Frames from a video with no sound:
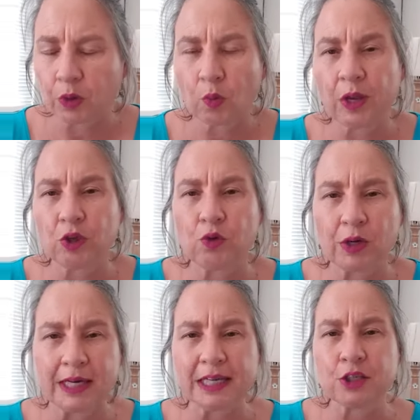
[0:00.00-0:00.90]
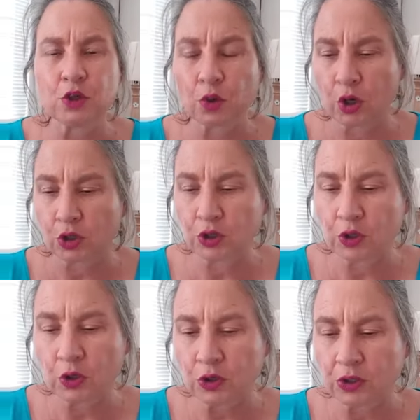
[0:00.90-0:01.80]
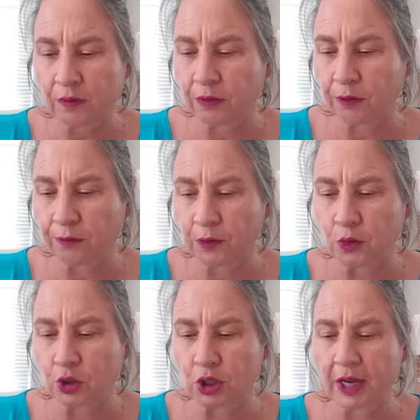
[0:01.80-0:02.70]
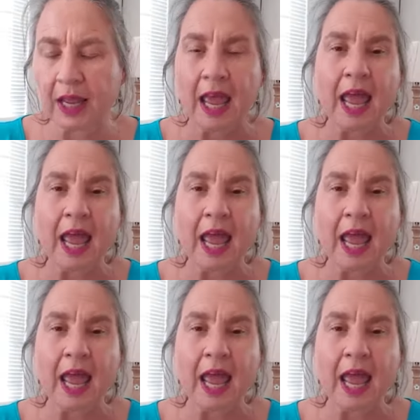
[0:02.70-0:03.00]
where you release your concerns over the future